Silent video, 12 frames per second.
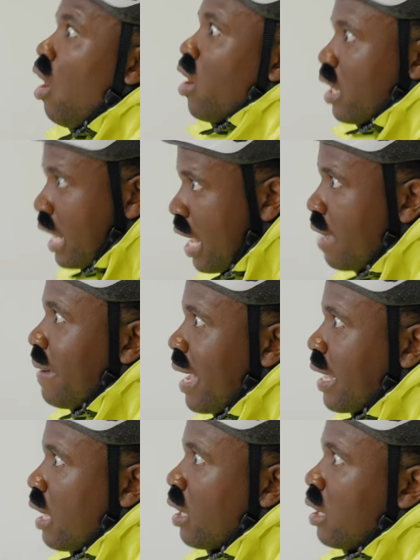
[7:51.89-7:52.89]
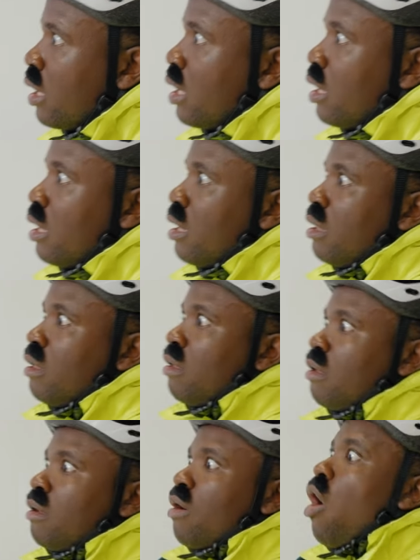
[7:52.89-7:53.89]
are going to hear about you.
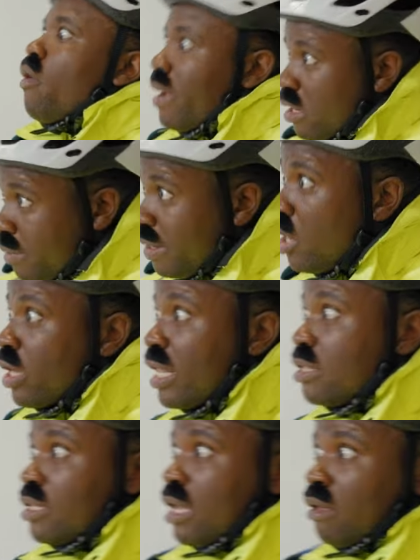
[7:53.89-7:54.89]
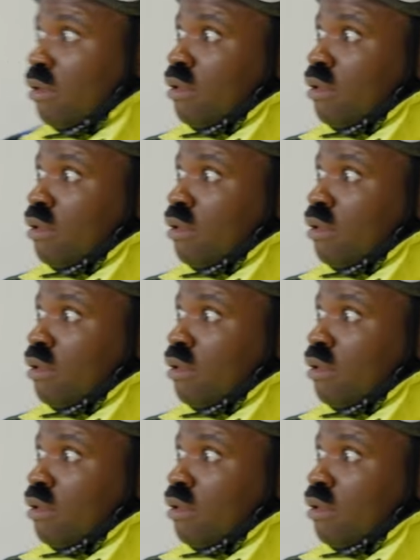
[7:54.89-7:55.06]
Oh, we're going to be looking into you.